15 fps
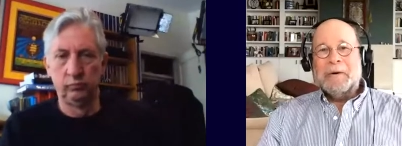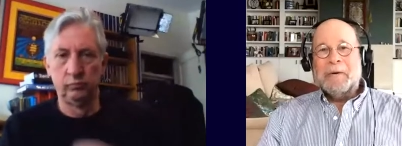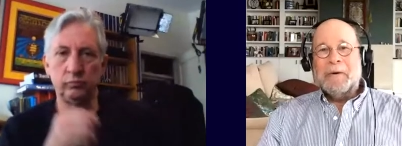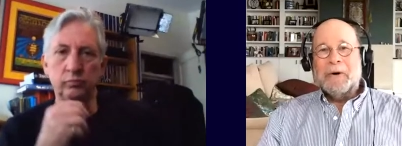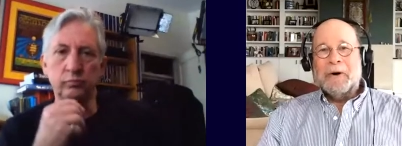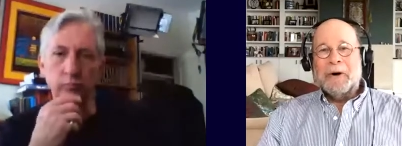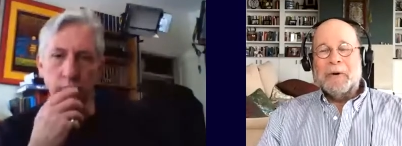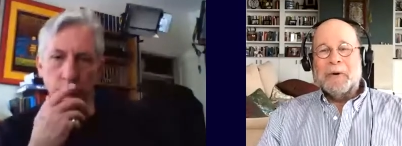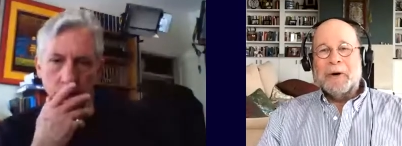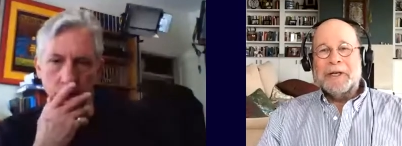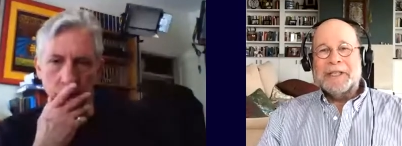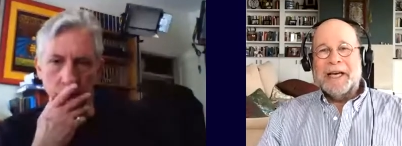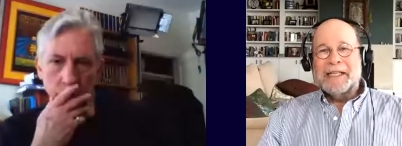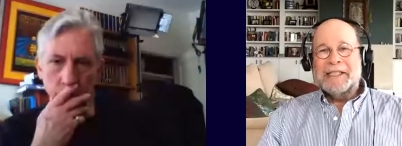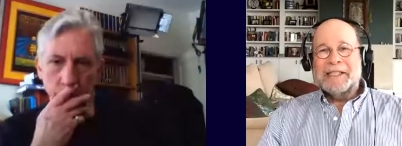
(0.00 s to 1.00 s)
Speaker 1: or or
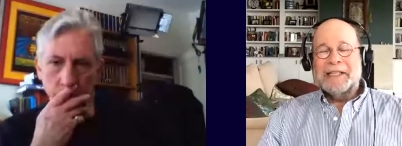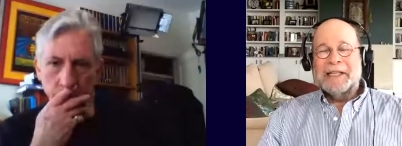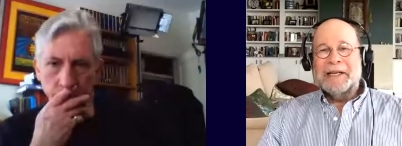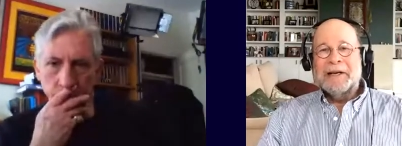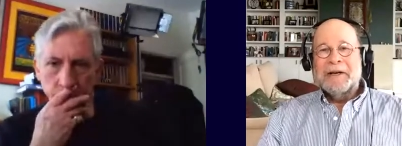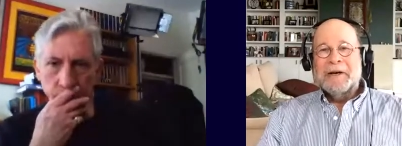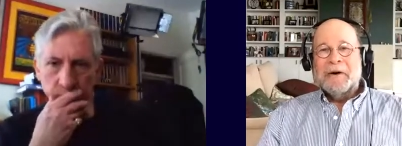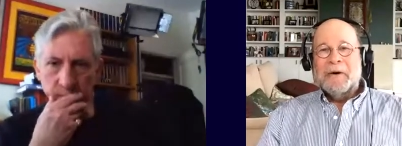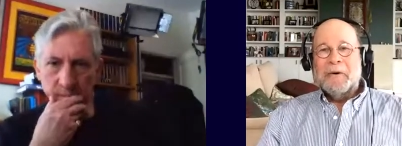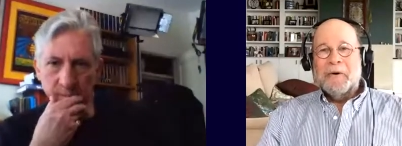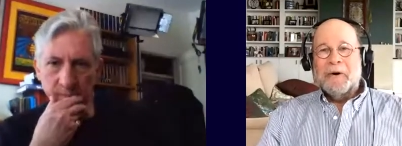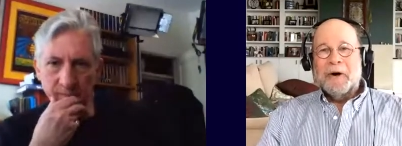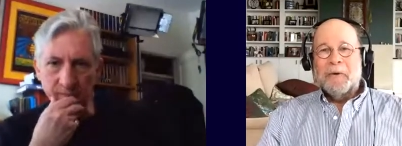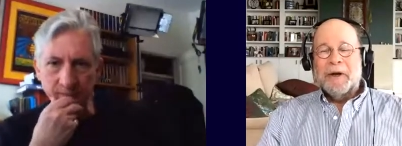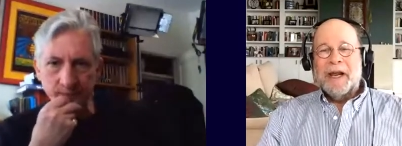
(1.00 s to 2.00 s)
Tesla
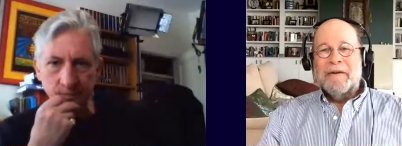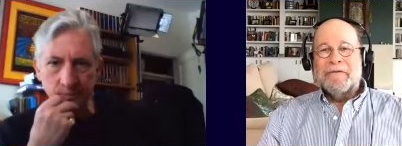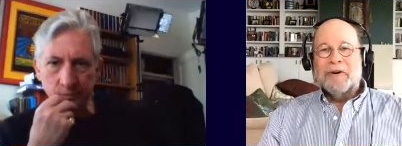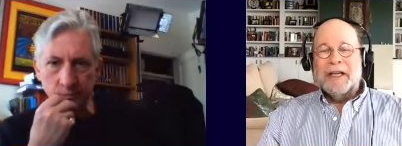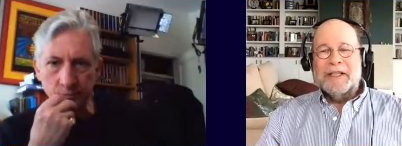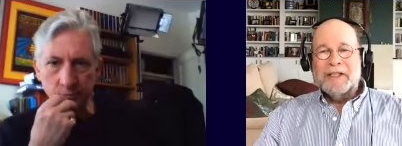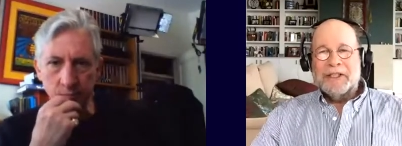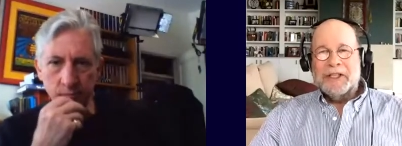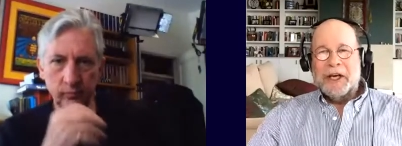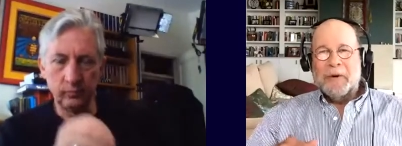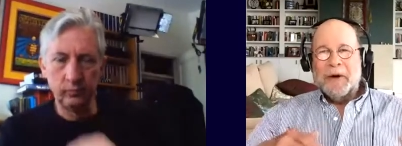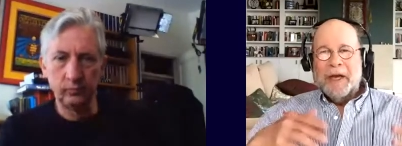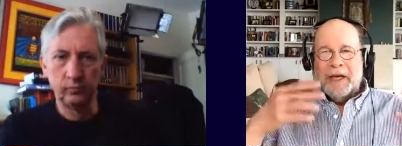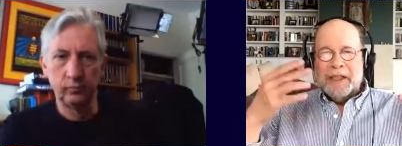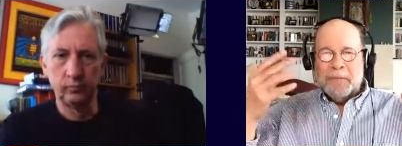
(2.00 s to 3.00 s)
or whatever. And so
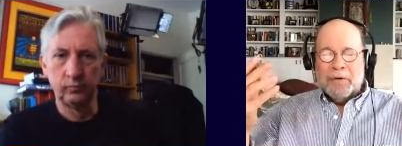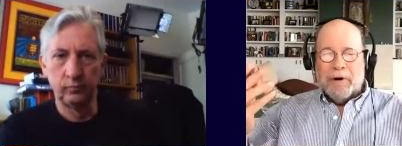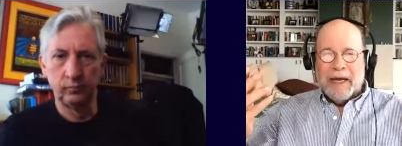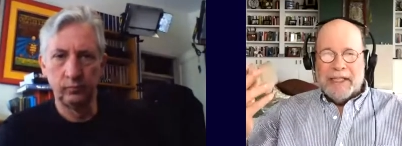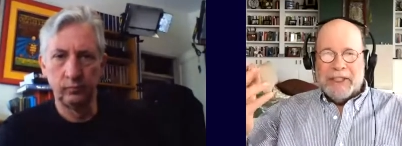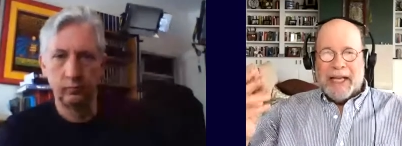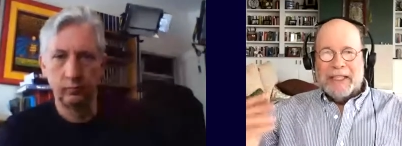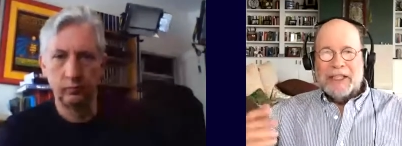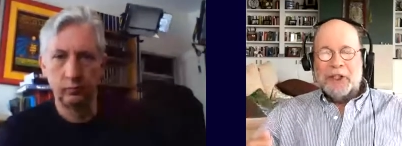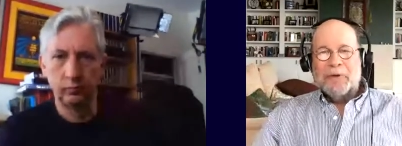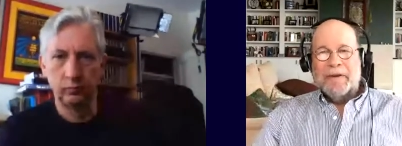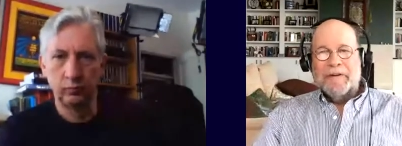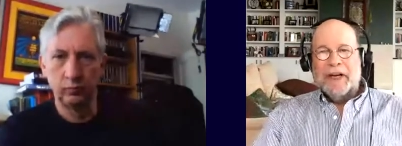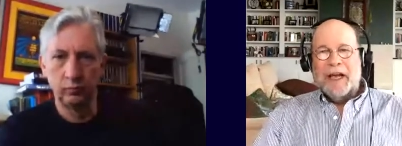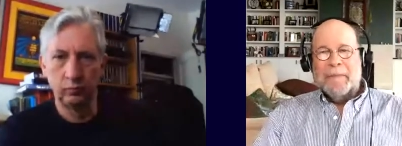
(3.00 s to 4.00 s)
the price gets
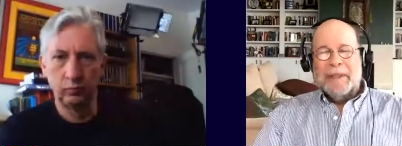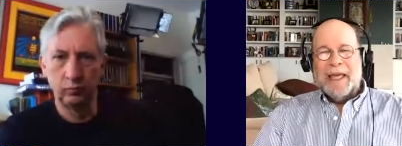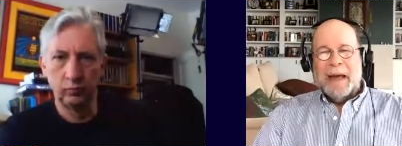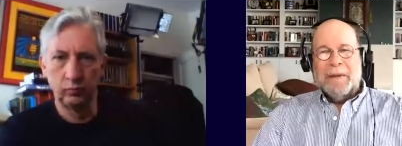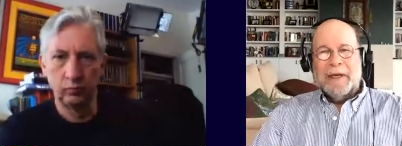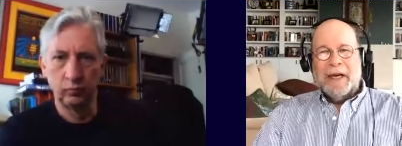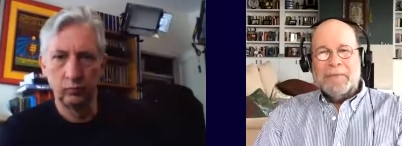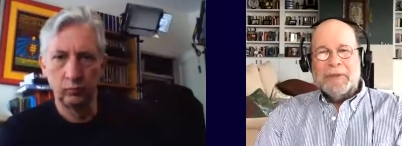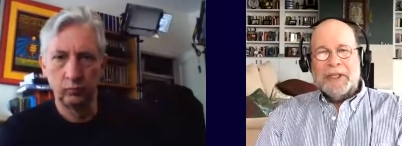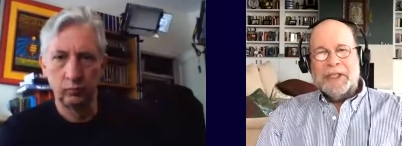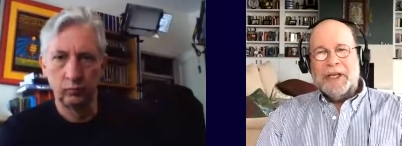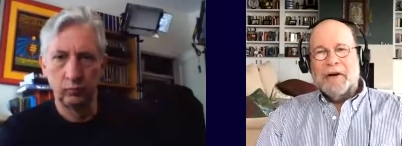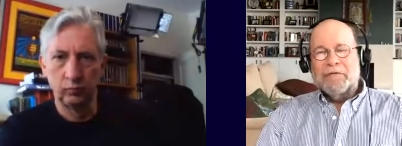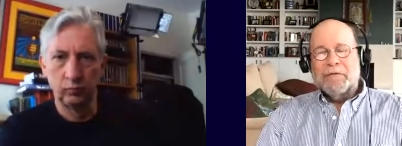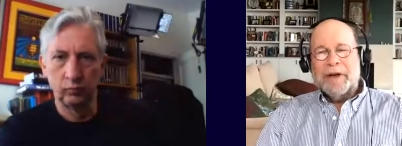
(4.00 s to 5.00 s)
driven up, and that becomes a
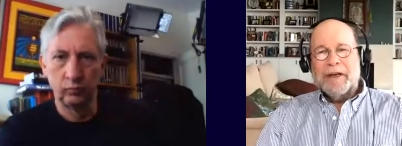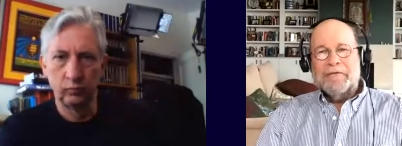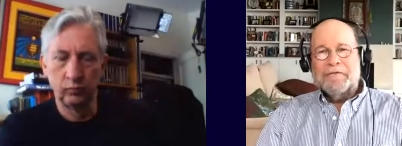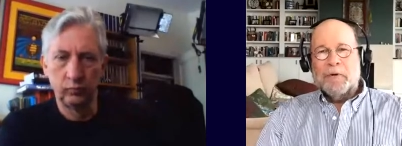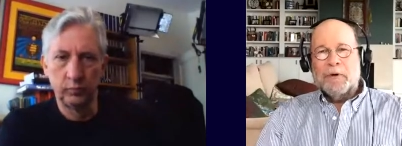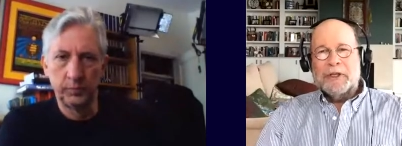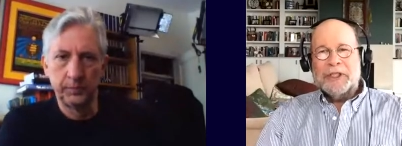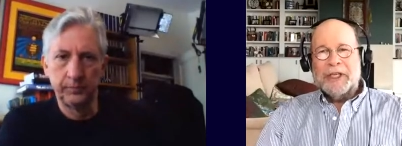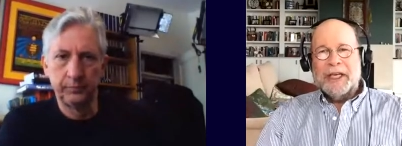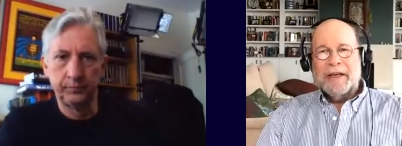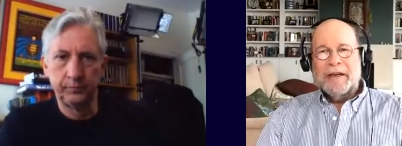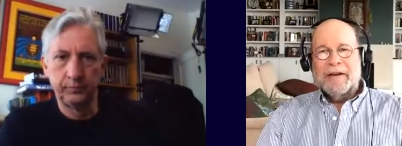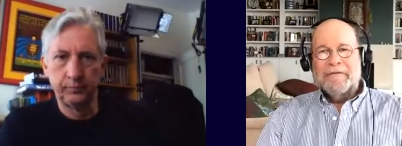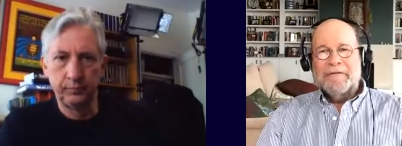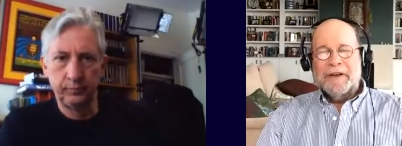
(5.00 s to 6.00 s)
self reinforcing
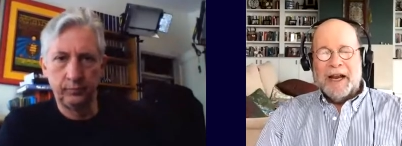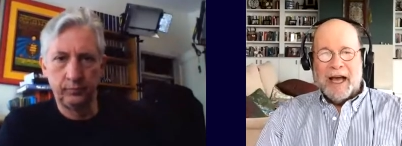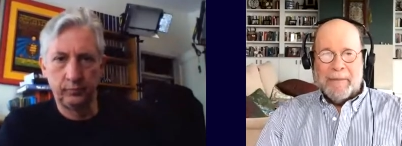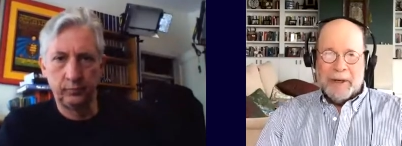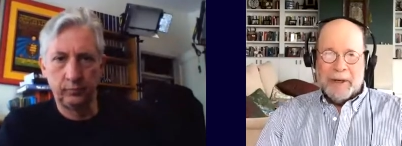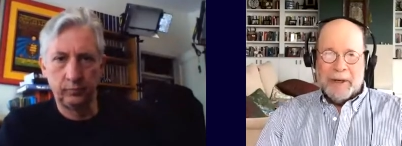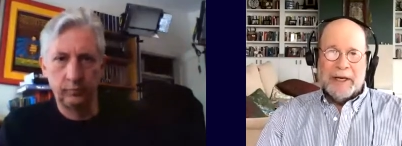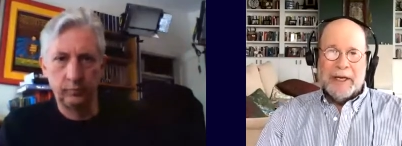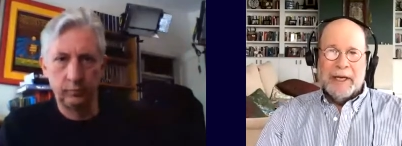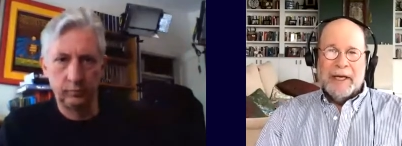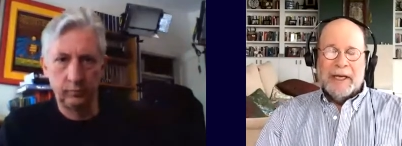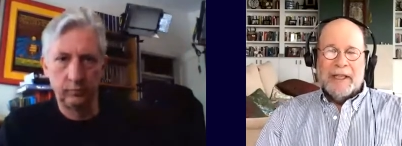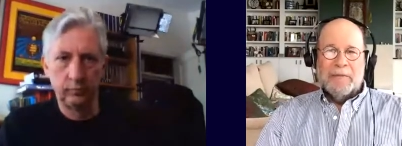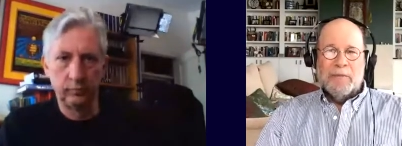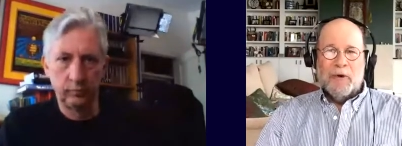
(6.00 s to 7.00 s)
phenomenon.
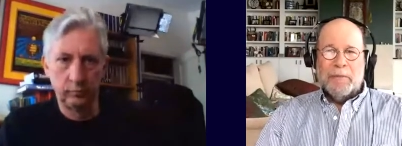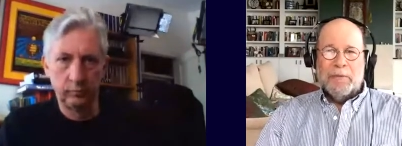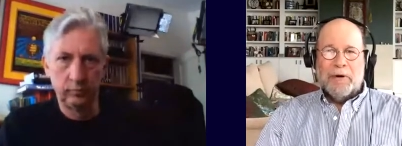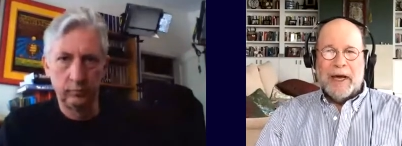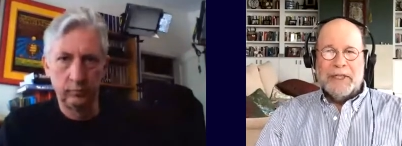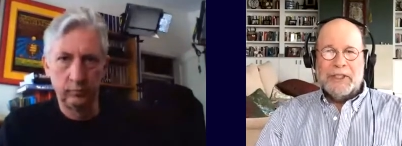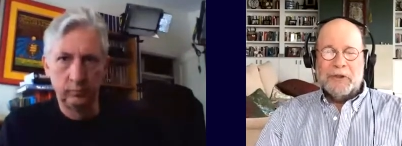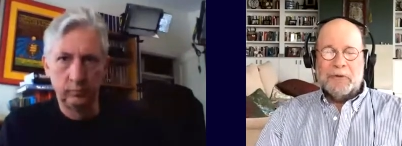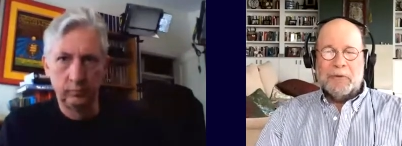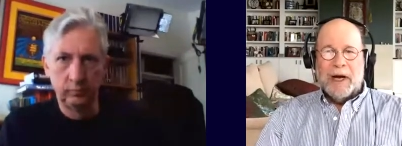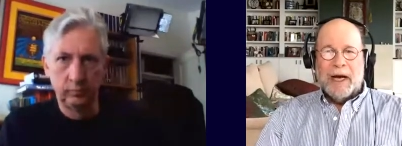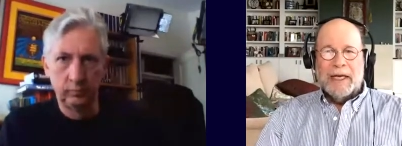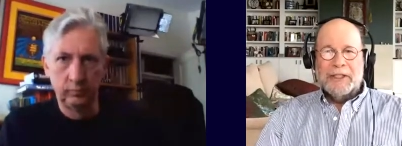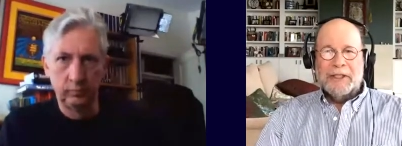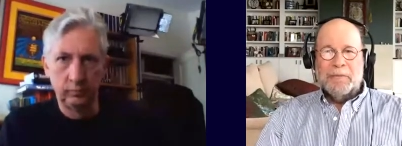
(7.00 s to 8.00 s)
The more prices
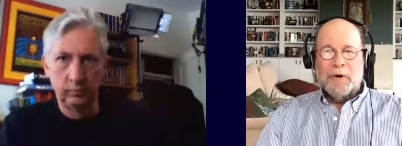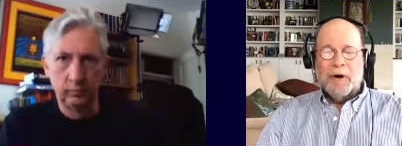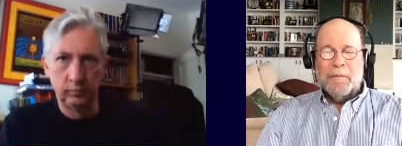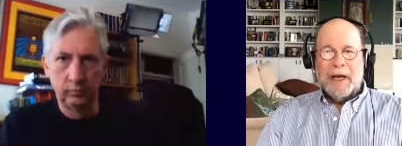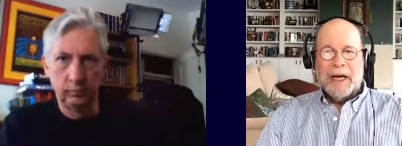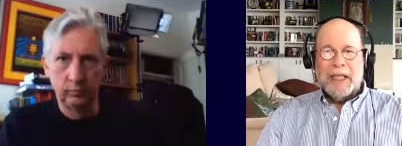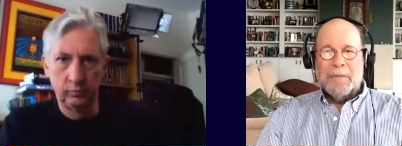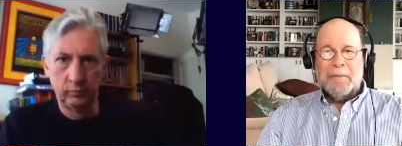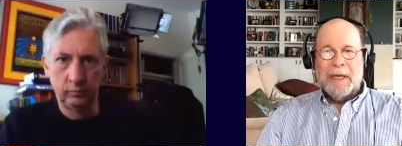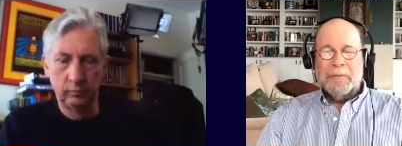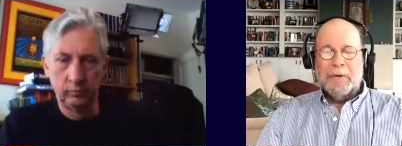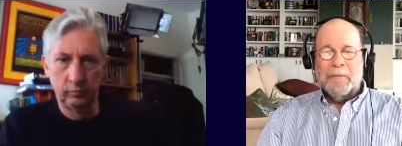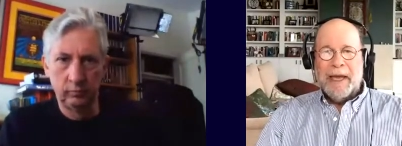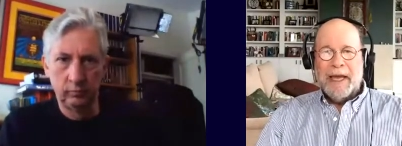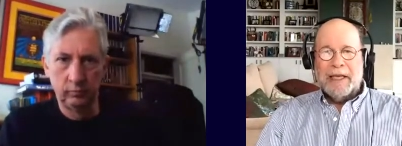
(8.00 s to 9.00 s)
rise, the more money that people
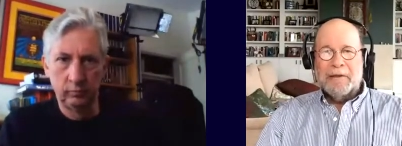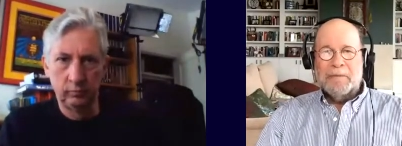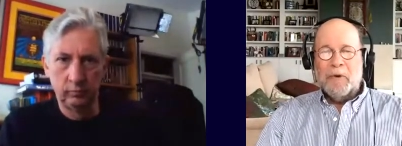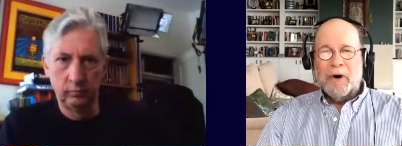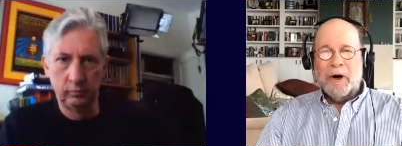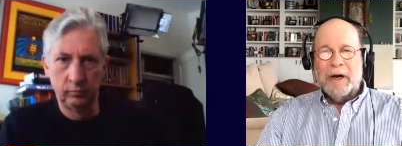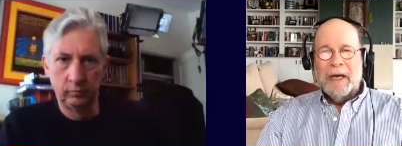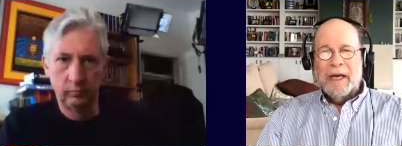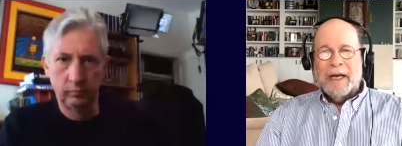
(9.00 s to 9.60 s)
make, the more